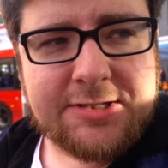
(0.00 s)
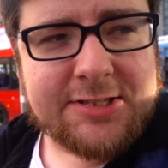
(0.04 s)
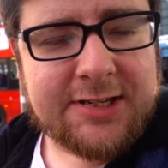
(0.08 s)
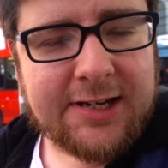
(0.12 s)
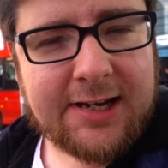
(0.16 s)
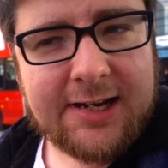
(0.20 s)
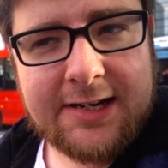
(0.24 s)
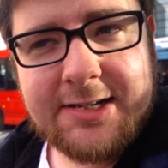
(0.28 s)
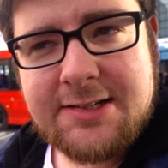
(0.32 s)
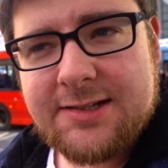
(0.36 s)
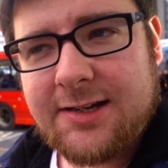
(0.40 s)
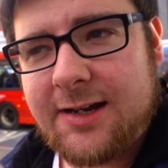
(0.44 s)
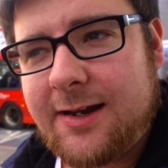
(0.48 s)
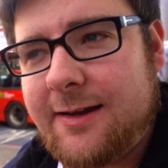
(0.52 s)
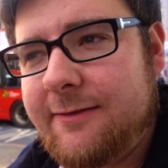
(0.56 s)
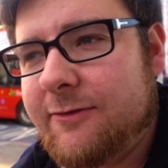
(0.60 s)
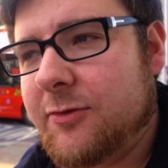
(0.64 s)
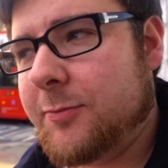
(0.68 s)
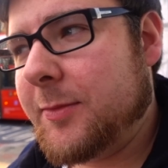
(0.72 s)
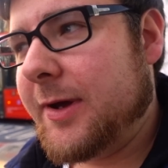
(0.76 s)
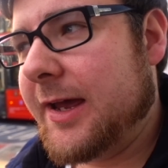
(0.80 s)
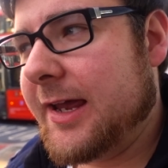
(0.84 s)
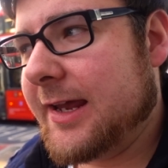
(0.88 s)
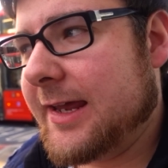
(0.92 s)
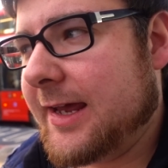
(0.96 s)
once again time
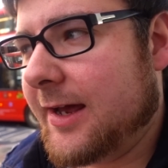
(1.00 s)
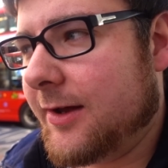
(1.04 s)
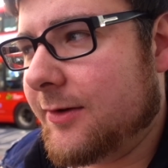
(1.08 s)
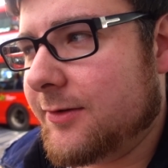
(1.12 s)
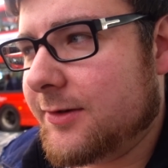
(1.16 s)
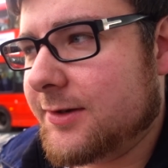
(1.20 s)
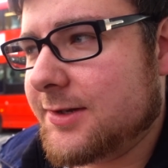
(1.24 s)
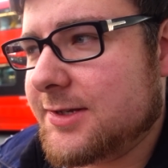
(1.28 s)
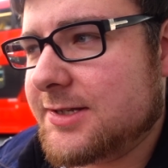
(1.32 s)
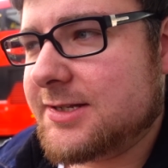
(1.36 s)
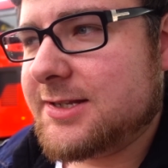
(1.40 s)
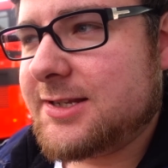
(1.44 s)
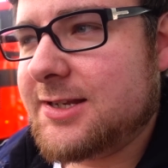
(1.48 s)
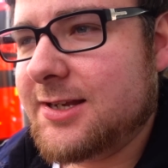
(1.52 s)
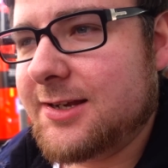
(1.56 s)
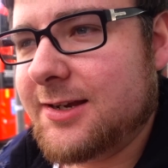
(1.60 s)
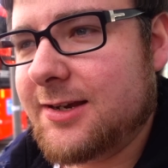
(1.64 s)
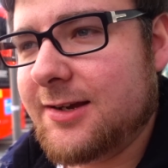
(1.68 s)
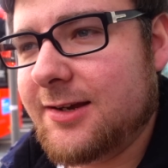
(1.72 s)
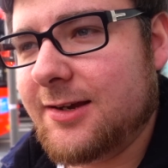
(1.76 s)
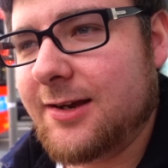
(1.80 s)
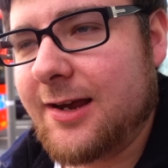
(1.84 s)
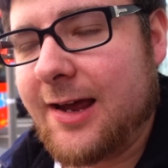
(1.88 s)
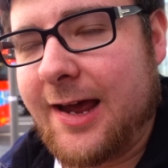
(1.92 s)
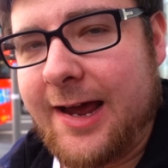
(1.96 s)
for my accountant's
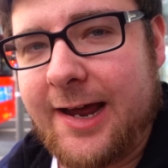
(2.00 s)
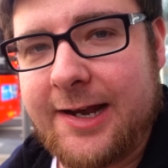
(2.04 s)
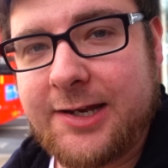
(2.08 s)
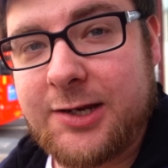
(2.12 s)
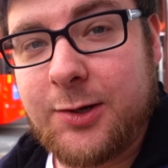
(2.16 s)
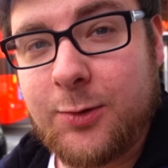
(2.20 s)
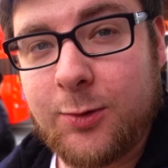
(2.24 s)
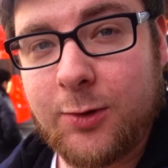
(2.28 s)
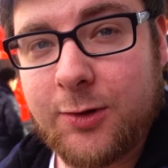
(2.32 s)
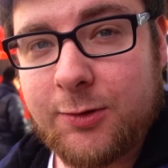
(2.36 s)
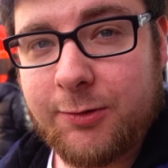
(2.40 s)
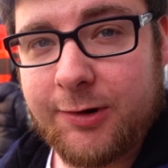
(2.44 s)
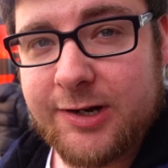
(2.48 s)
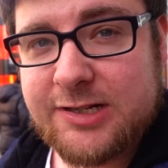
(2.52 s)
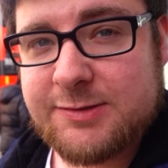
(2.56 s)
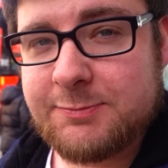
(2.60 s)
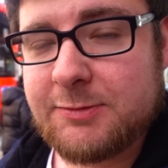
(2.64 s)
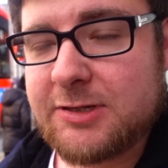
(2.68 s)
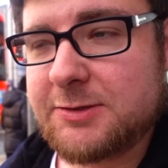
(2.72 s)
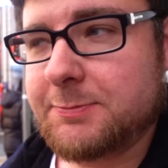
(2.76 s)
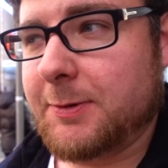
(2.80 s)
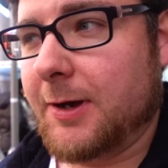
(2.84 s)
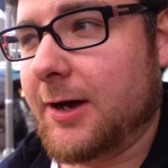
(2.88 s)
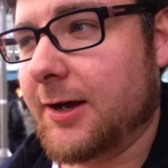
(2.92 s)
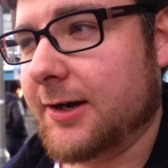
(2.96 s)
annual
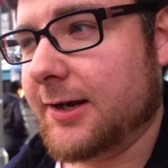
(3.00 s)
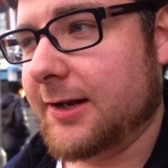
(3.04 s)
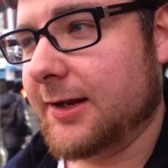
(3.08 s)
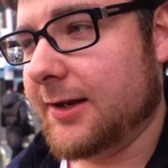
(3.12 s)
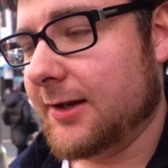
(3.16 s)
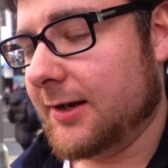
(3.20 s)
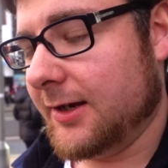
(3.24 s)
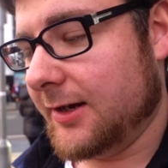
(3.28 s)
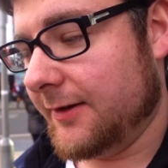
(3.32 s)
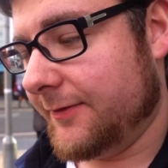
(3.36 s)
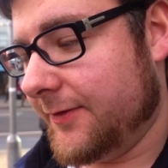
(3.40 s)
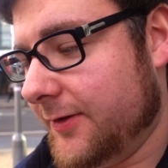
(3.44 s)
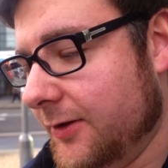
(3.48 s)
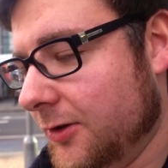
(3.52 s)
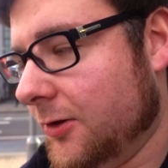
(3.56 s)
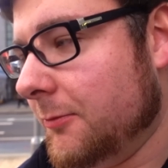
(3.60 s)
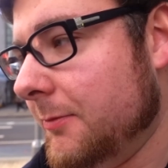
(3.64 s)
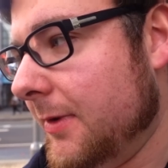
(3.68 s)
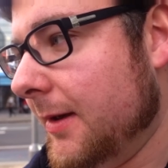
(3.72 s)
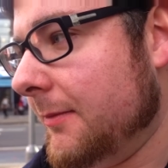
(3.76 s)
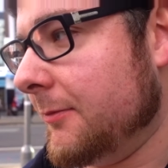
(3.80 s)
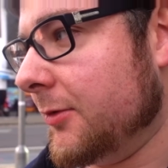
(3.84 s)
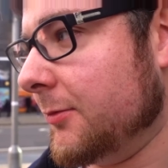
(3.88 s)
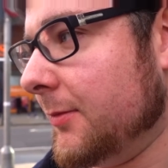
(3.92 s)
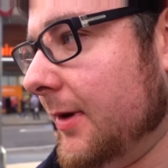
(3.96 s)
Christmas party, and if you
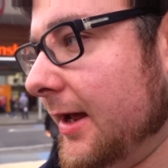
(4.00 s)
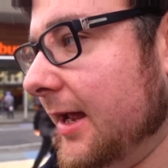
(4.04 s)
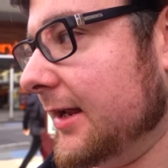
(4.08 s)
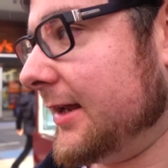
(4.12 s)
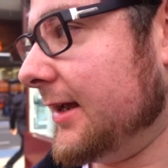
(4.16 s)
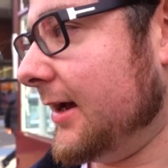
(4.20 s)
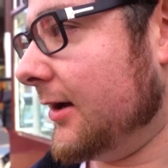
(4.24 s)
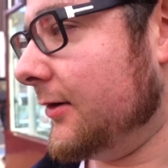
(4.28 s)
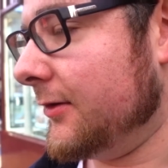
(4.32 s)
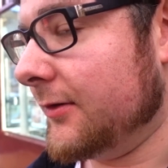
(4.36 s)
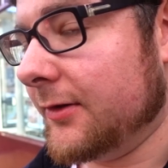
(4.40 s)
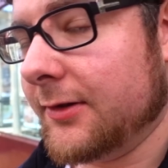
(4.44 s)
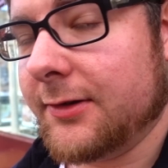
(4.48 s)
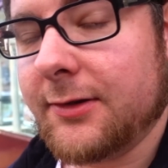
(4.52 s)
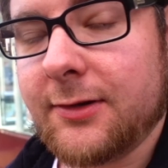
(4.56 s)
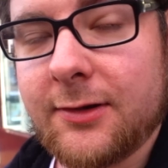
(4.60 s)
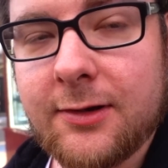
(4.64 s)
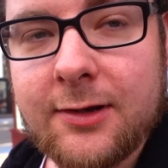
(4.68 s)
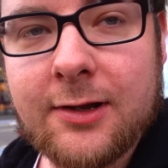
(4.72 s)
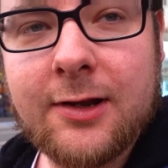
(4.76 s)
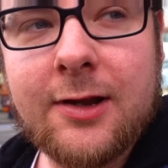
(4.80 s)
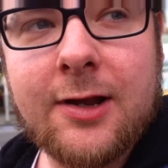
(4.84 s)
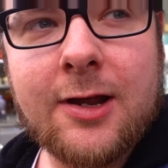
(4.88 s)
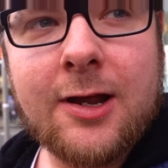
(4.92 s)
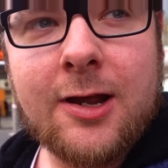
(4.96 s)
remember, my accountant
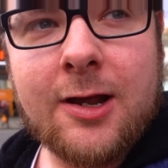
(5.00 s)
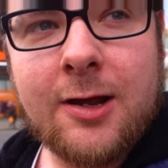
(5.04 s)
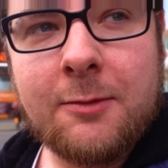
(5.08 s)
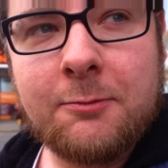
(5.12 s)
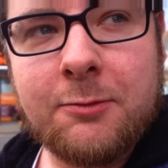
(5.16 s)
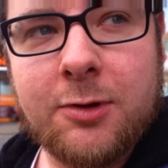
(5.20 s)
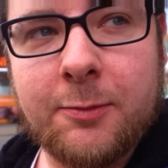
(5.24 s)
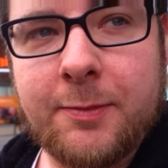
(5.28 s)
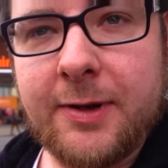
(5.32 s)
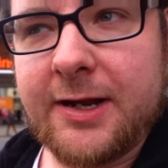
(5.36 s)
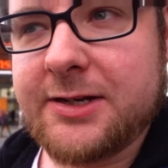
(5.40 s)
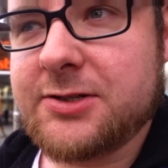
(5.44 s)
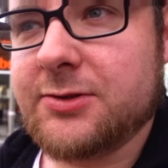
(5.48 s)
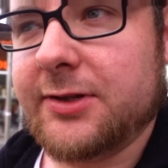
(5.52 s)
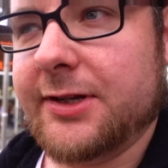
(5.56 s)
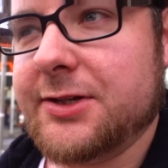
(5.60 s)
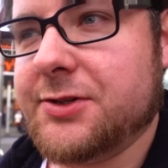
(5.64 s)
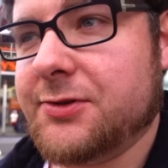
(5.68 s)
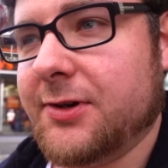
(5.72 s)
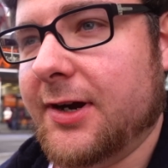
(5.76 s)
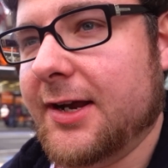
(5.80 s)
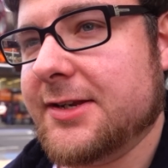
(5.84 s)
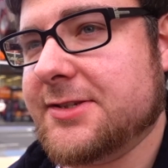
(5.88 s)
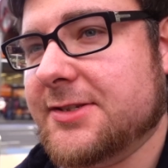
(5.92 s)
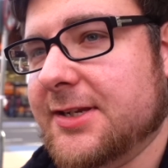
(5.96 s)
perpetually
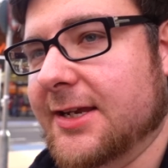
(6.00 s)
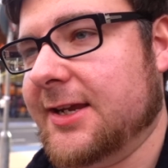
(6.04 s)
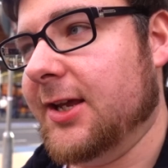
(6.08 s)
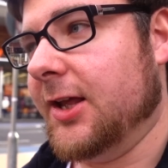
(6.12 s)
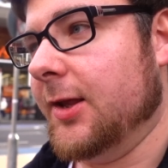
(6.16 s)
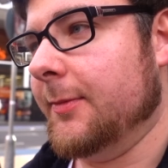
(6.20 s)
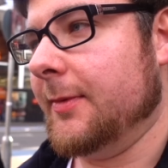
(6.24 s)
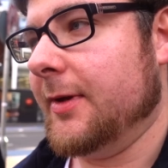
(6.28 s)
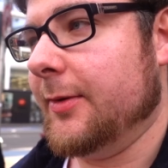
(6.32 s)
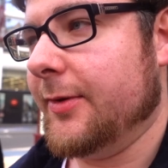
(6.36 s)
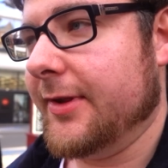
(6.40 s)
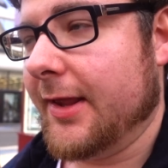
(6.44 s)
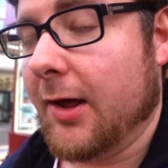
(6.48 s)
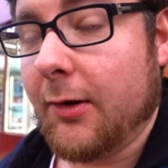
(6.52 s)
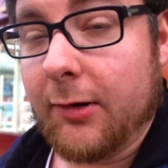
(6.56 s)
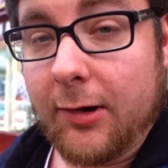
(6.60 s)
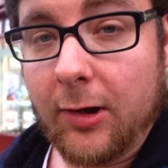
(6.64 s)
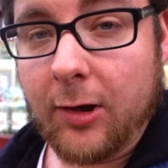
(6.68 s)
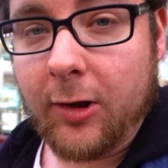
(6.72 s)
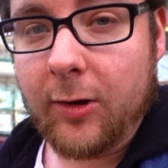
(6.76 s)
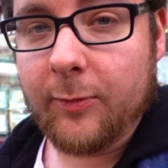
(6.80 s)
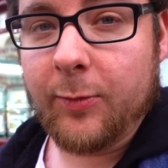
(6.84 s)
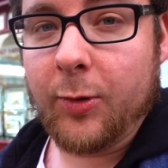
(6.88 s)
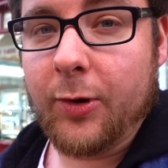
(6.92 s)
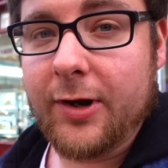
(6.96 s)
tries to kill me with
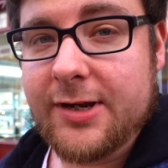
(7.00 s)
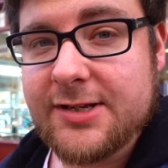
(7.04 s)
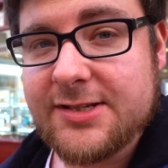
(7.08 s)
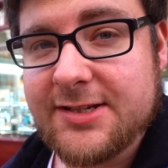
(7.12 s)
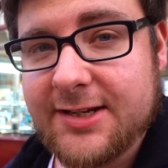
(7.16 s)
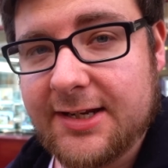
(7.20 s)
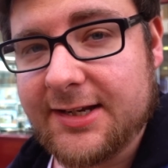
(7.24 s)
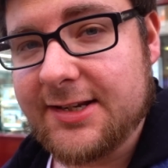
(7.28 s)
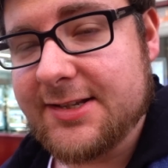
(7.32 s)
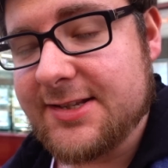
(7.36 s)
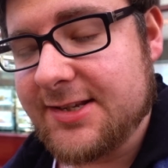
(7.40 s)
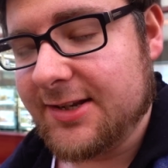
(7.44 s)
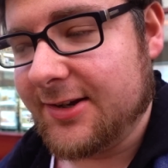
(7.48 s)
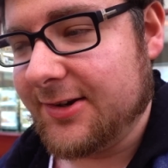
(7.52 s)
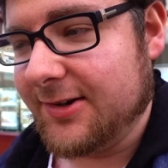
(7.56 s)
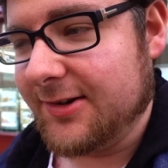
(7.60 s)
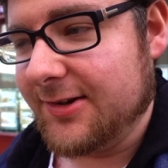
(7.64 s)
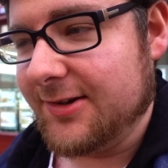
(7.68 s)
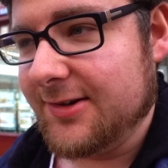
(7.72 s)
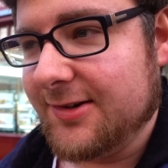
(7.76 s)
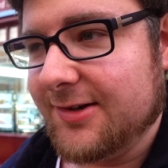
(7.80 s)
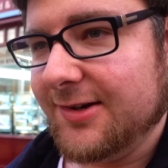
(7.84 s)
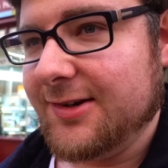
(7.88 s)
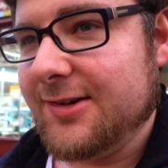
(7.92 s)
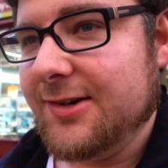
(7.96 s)
alcohol poisoning,
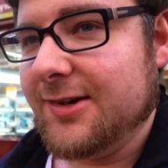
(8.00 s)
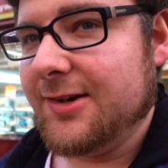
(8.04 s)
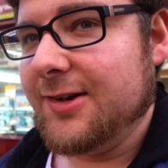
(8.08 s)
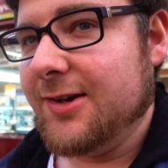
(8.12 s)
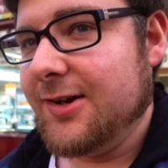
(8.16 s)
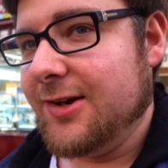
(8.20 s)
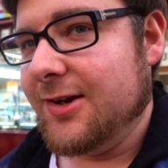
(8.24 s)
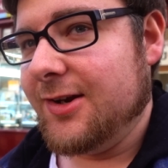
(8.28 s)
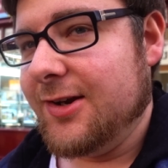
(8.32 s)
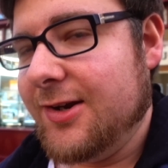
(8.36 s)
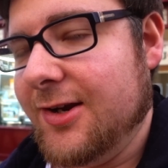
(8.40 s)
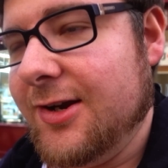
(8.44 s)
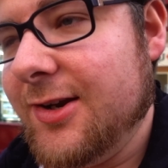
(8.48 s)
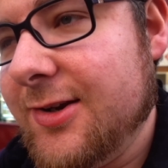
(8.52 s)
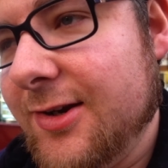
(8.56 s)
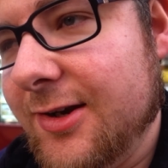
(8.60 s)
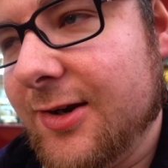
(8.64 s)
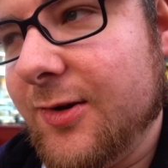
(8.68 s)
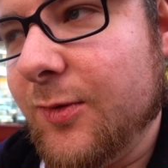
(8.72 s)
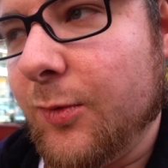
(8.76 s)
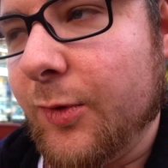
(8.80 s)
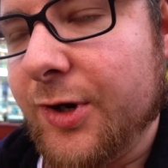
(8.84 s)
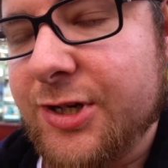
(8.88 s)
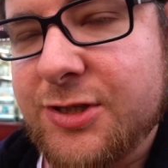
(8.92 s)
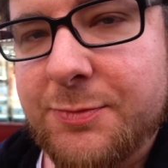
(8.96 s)
so
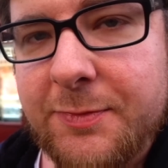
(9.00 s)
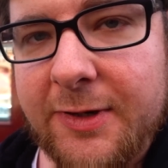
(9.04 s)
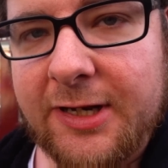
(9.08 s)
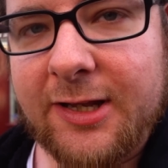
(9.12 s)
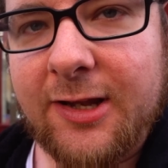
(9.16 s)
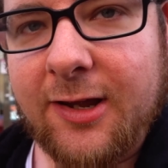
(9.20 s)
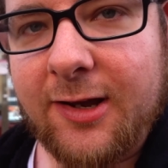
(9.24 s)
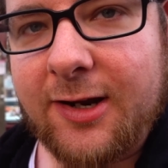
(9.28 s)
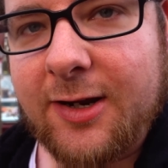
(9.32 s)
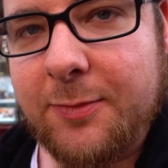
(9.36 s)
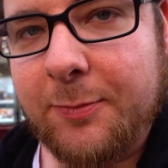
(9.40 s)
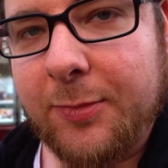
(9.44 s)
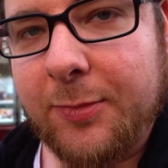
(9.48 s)
wish me luck,